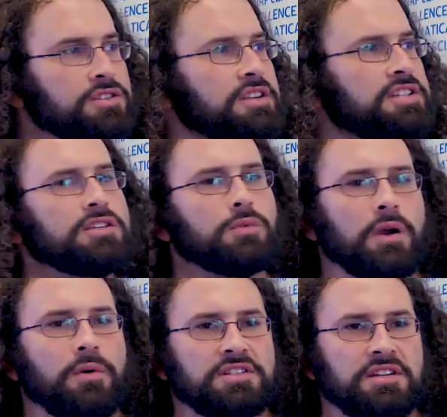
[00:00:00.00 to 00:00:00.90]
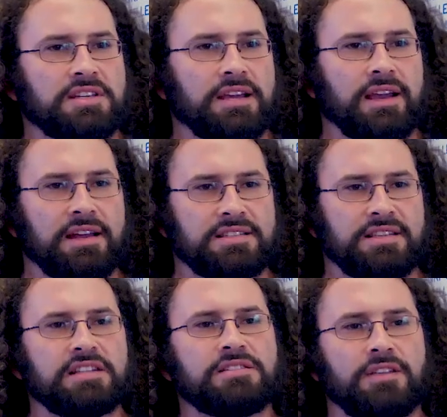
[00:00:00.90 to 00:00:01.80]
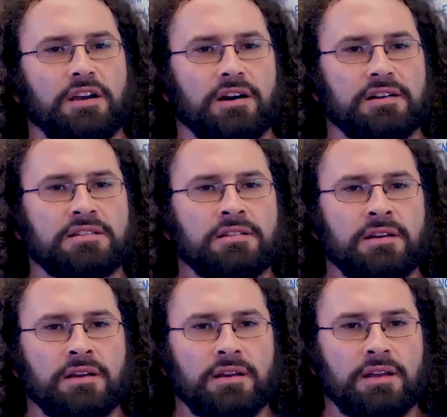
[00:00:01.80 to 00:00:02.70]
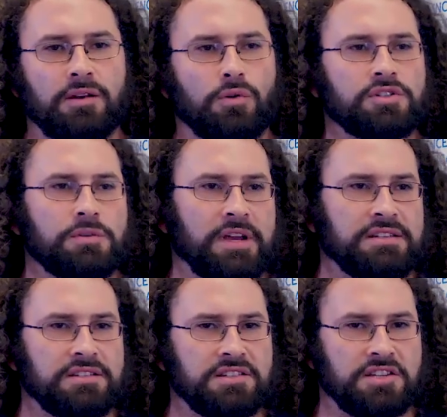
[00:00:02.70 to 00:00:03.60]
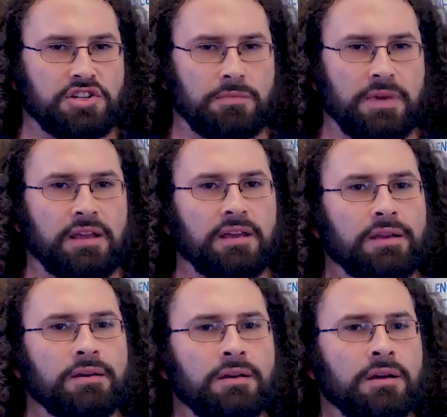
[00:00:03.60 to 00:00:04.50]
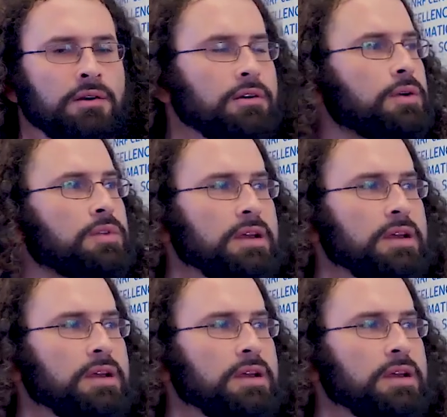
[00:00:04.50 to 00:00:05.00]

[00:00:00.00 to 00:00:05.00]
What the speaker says: So this is where we're sitting at state-of-the-art in automated decision-making, right?